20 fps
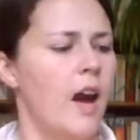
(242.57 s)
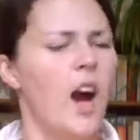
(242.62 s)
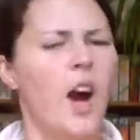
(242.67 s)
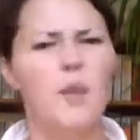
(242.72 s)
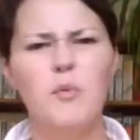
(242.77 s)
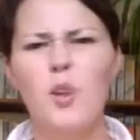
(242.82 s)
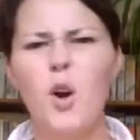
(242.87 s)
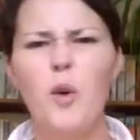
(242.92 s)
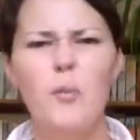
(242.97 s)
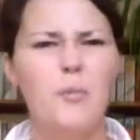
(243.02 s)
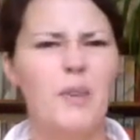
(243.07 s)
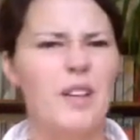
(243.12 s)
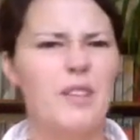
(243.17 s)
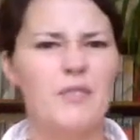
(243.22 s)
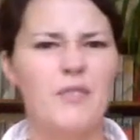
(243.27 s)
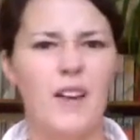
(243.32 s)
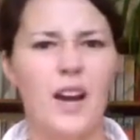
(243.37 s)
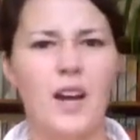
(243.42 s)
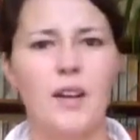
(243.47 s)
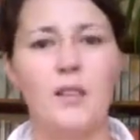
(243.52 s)
I'm not a big
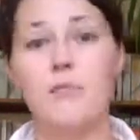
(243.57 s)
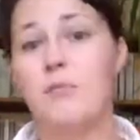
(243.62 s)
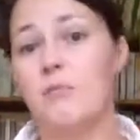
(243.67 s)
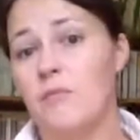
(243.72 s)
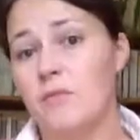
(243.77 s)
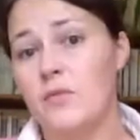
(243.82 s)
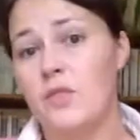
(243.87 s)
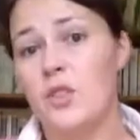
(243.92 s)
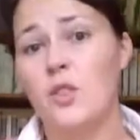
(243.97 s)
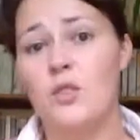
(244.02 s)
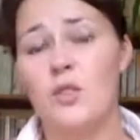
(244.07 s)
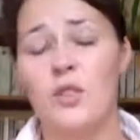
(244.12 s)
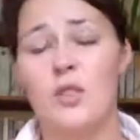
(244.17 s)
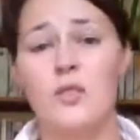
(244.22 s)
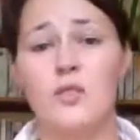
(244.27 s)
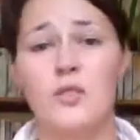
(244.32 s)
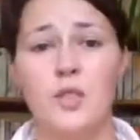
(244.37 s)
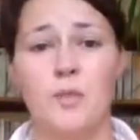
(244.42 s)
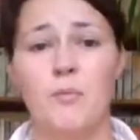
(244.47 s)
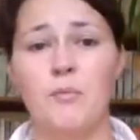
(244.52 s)
fan. Do
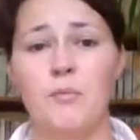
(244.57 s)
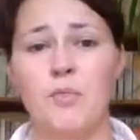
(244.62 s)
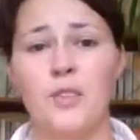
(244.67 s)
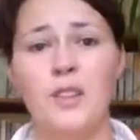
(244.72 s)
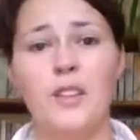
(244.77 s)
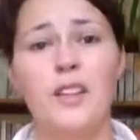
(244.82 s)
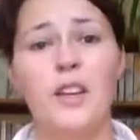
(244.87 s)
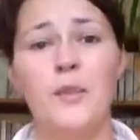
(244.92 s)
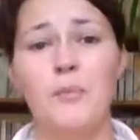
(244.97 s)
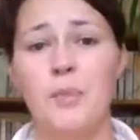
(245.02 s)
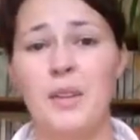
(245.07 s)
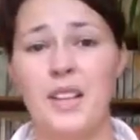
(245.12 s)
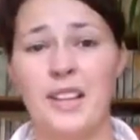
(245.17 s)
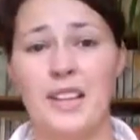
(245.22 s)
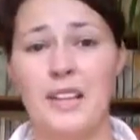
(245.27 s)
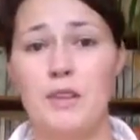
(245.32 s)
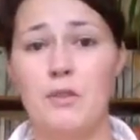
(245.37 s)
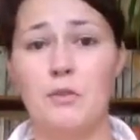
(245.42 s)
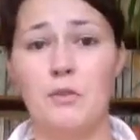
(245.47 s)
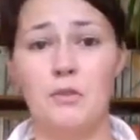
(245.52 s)
use them. I think they're a bit
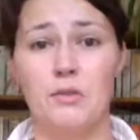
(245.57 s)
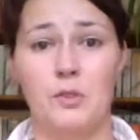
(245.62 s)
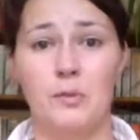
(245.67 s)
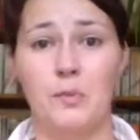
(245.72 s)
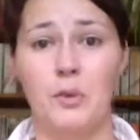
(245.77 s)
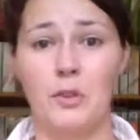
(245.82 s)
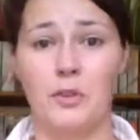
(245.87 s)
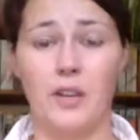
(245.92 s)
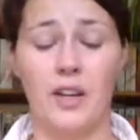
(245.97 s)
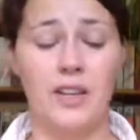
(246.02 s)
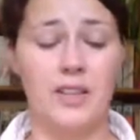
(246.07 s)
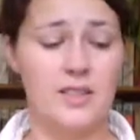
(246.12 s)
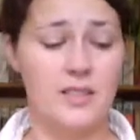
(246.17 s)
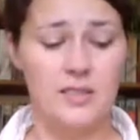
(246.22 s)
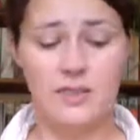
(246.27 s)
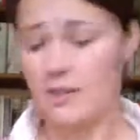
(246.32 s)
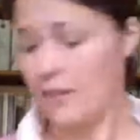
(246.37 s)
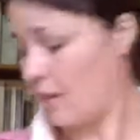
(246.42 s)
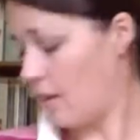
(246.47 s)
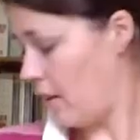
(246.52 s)
lethal, to be honest.